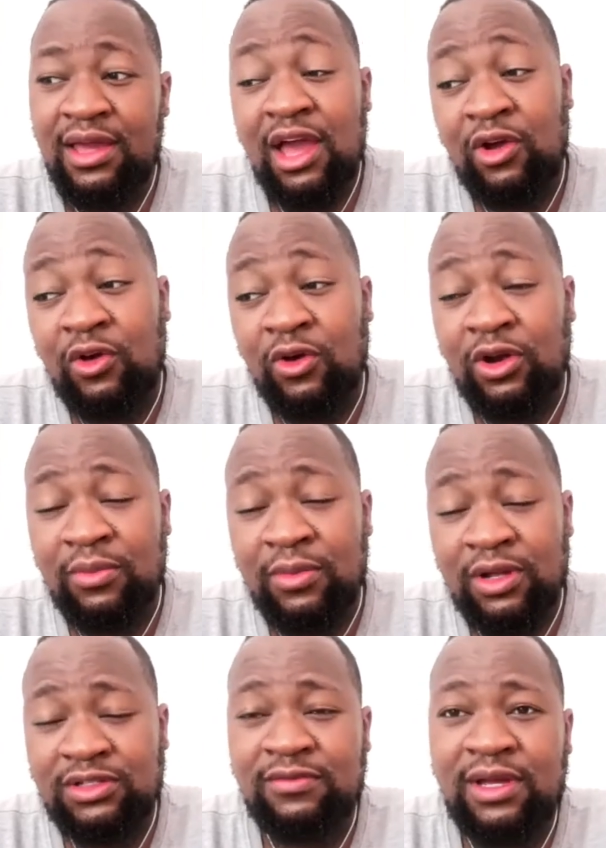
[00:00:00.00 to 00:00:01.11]
a good
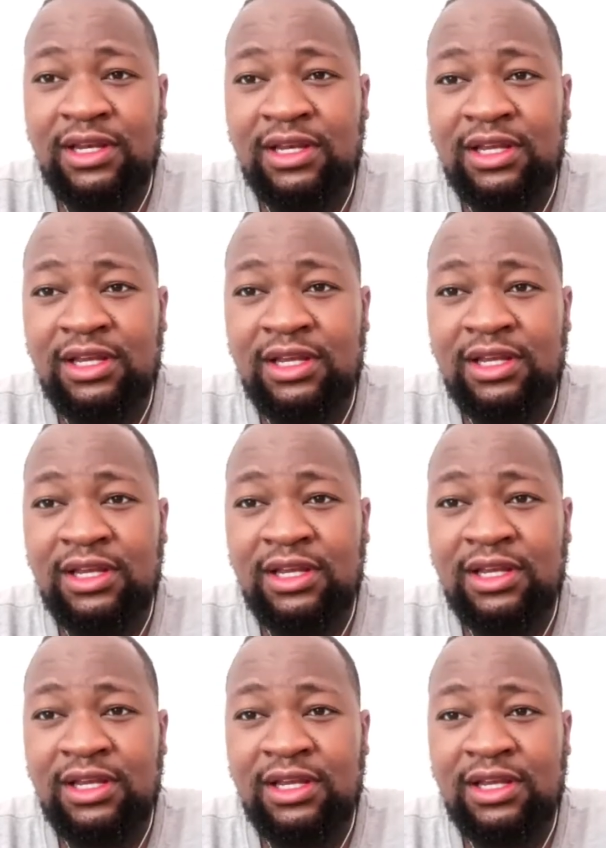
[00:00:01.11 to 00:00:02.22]
amount of money.
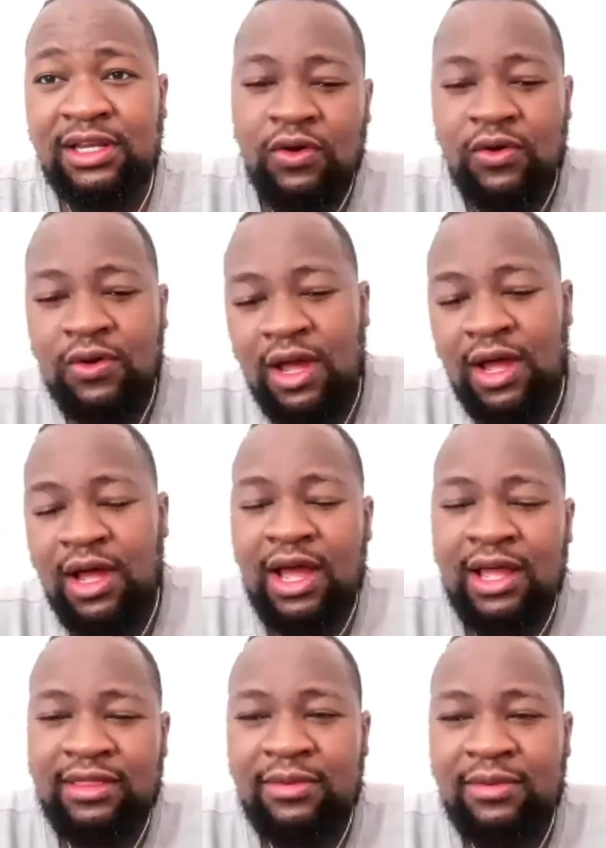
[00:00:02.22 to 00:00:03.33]
So
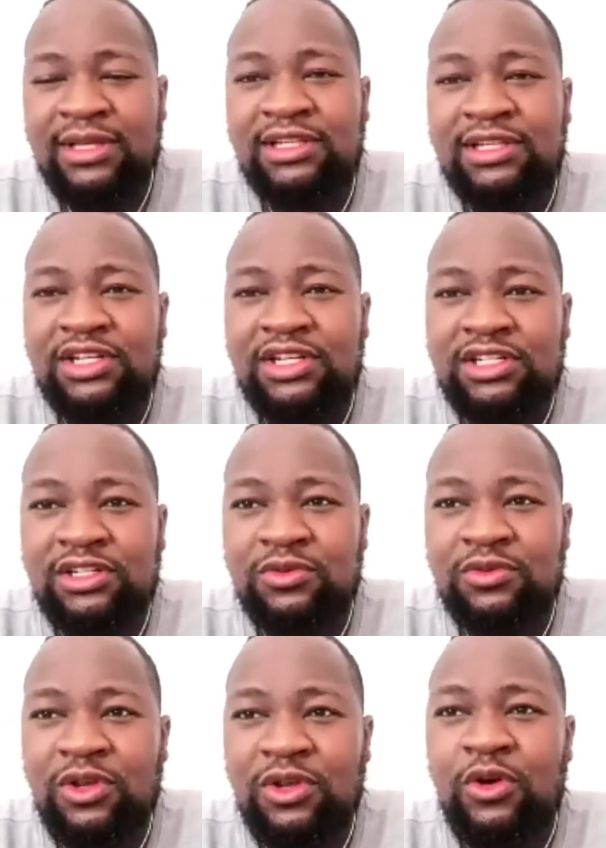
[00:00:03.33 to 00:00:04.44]
I think my suggestions
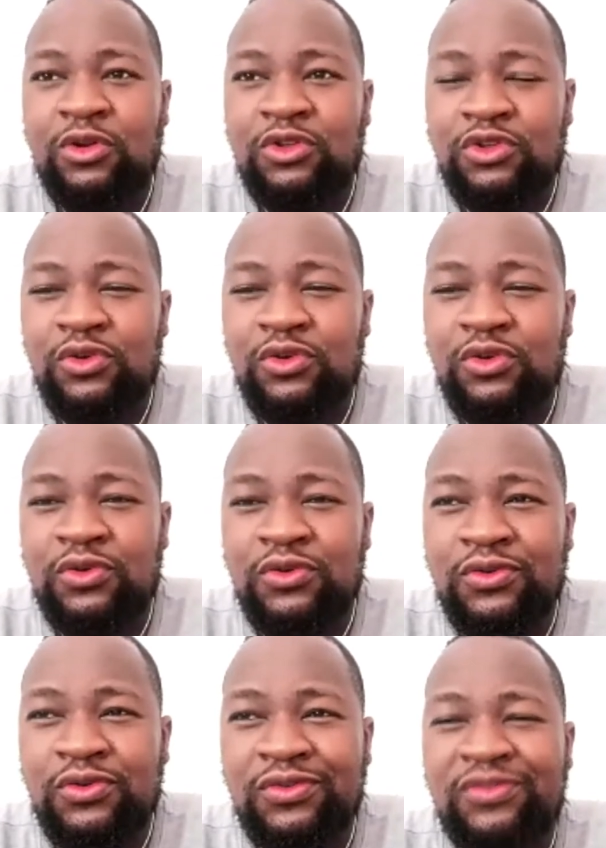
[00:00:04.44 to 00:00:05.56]
would go
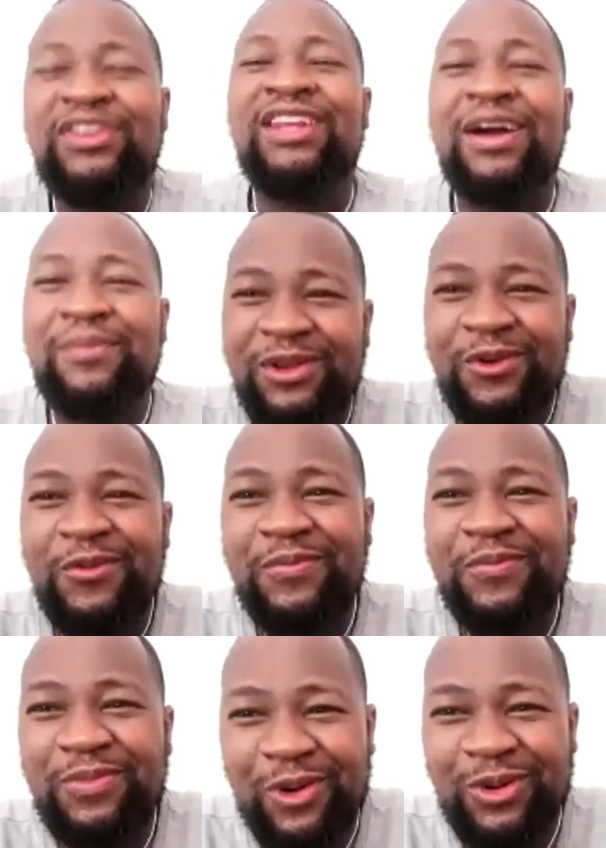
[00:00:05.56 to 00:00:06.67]
to VW
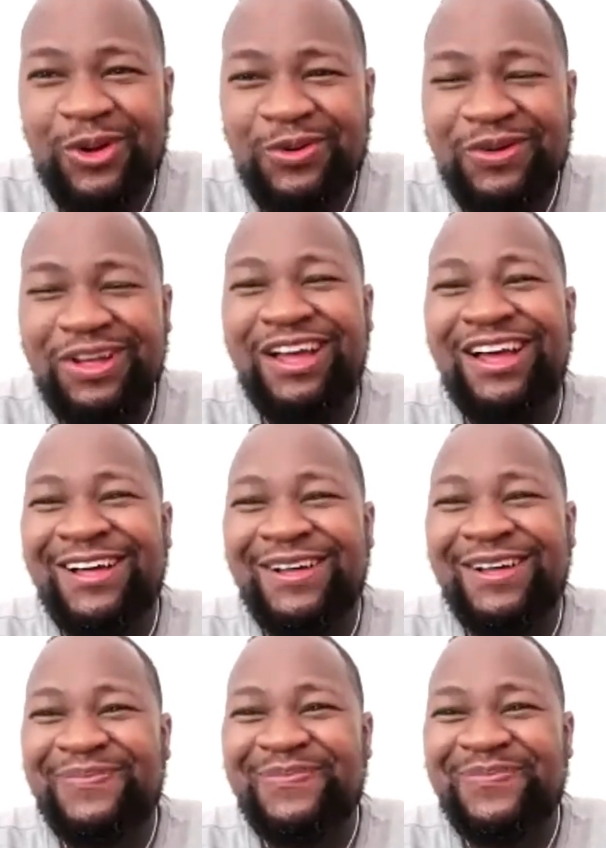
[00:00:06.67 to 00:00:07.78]
Polo,
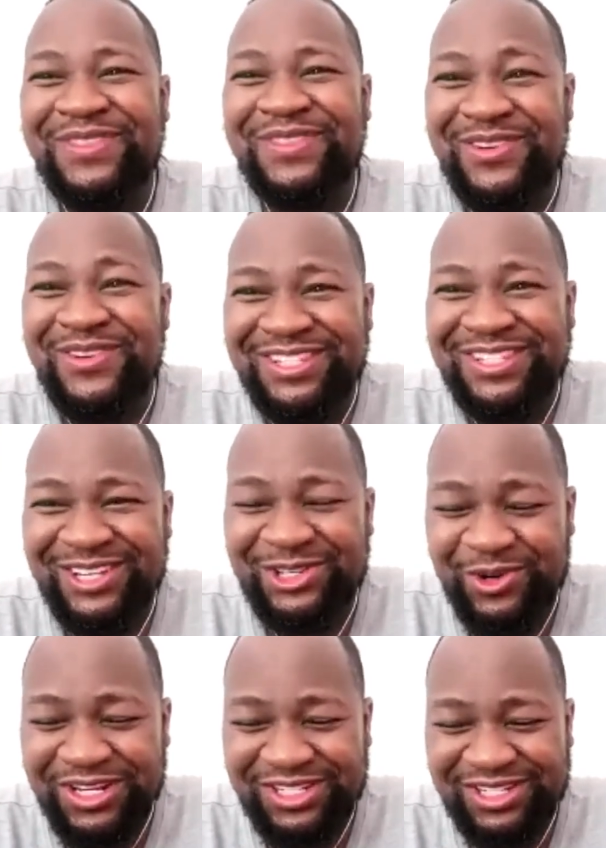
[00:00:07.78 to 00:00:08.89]
the risky
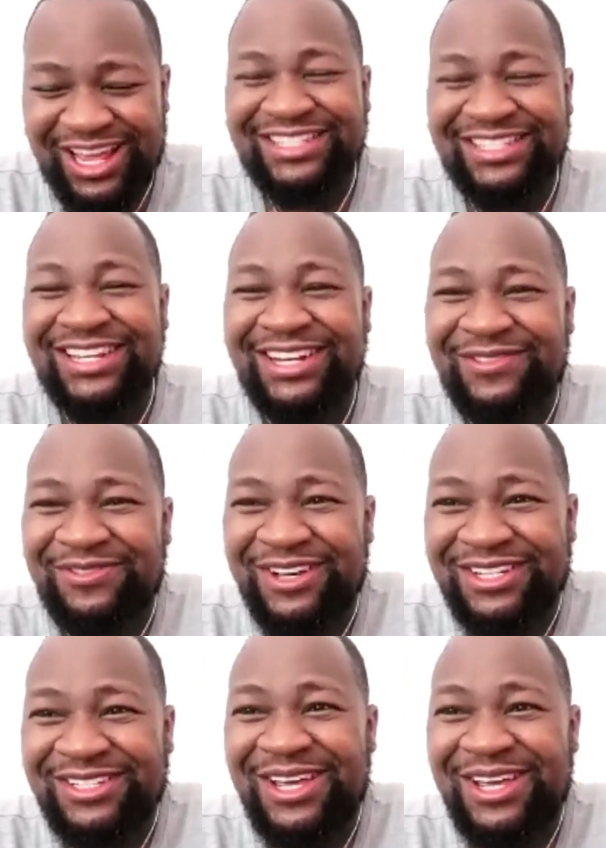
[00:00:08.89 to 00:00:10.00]
choice. I said it
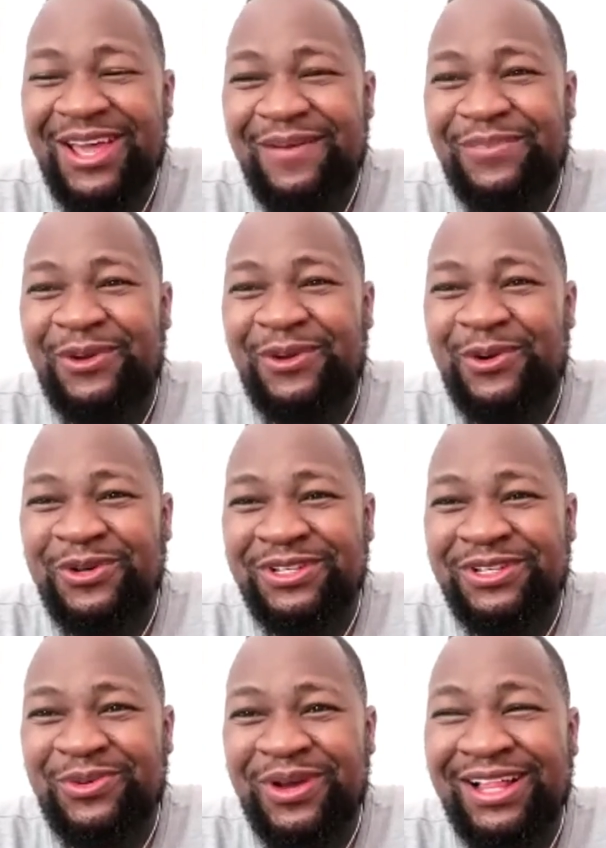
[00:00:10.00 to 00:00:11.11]
first
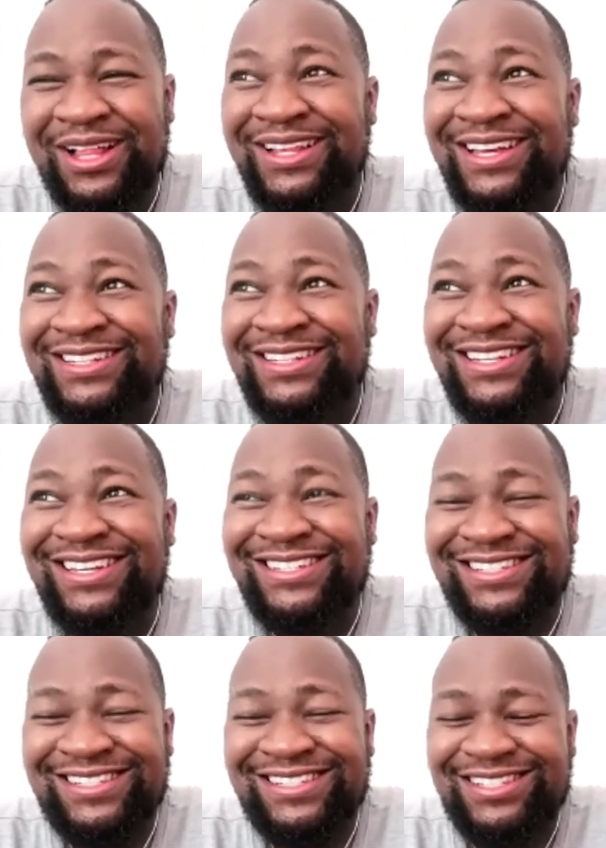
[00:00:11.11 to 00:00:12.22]
because, well, it
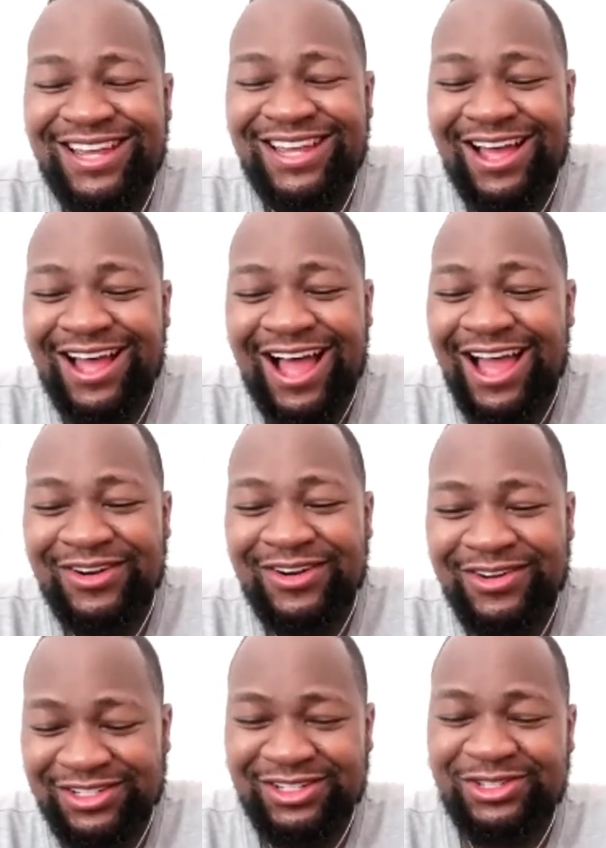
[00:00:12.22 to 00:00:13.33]
is a high
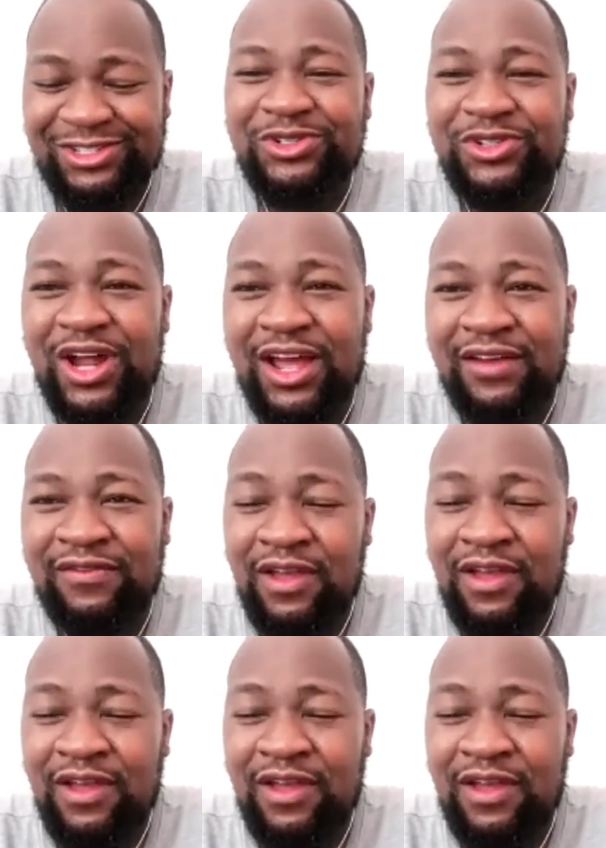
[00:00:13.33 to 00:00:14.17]
risk to drive,